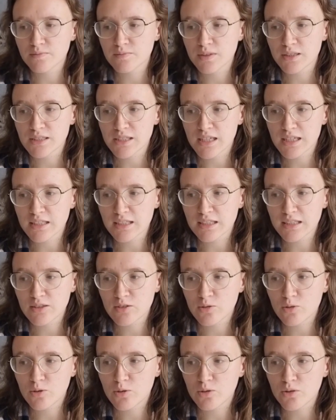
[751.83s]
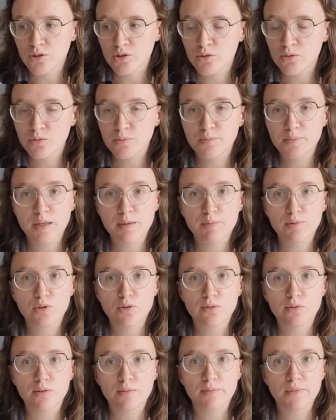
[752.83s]
attending, or people
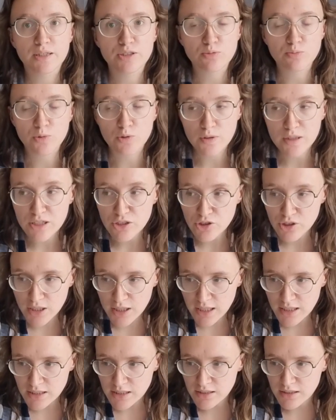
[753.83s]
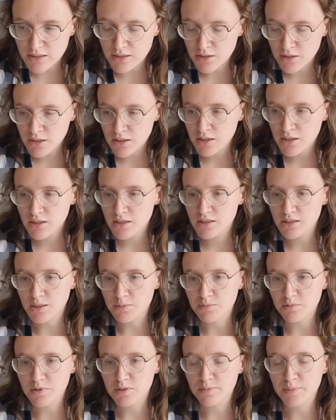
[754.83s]
who were much more educated.
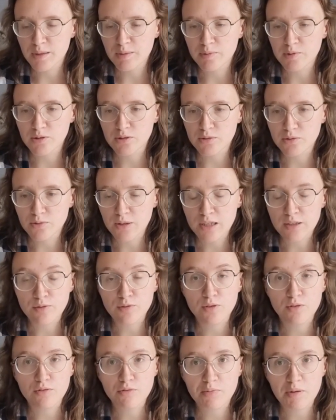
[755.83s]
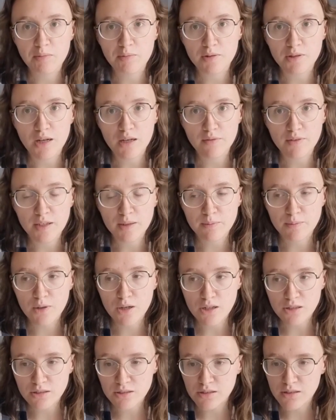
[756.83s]
Quite a few of the people have had
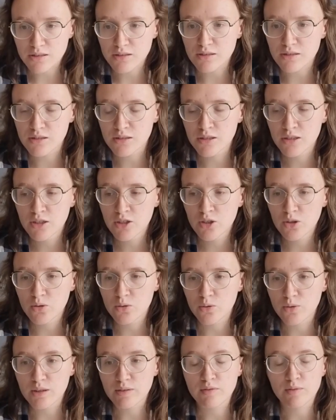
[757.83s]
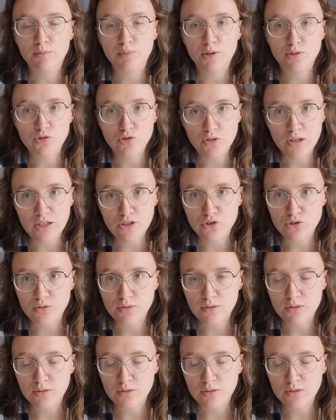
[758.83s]
masters or even PhDs,